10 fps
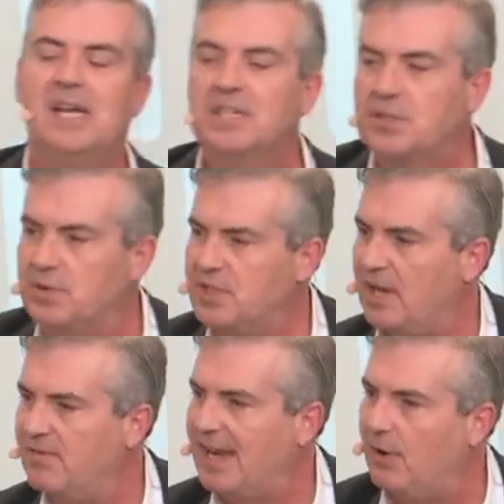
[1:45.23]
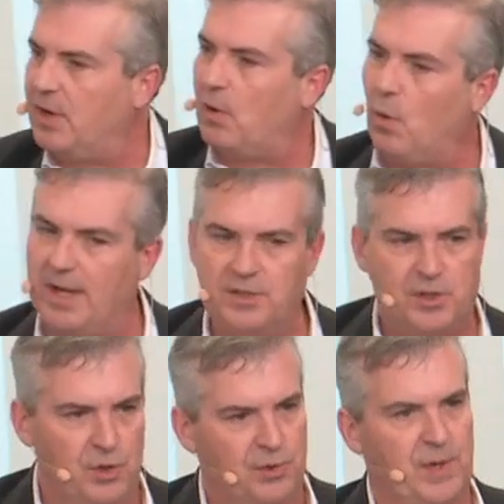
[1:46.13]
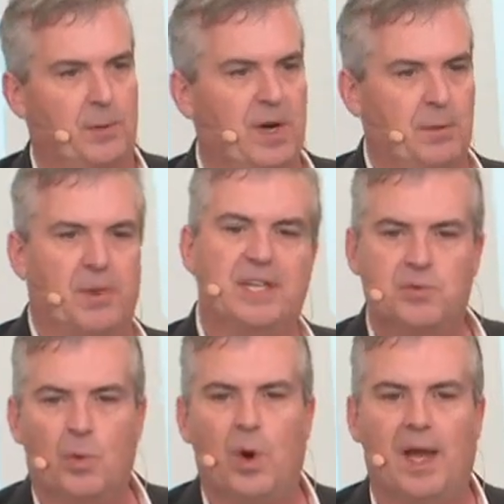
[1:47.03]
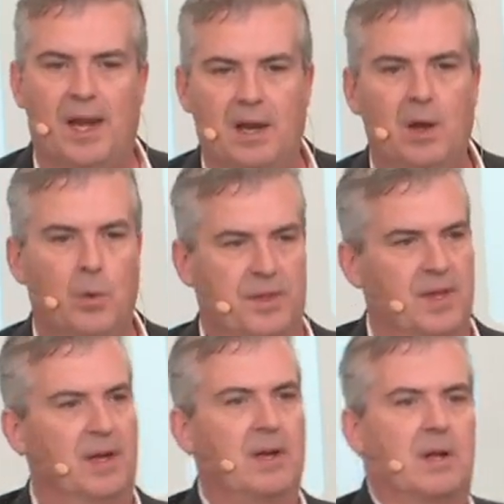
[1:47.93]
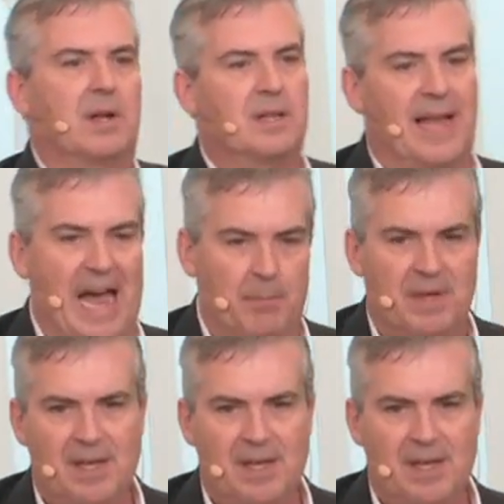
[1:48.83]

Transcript: So instead of counting one, two, three, we're gonna place one with a clap.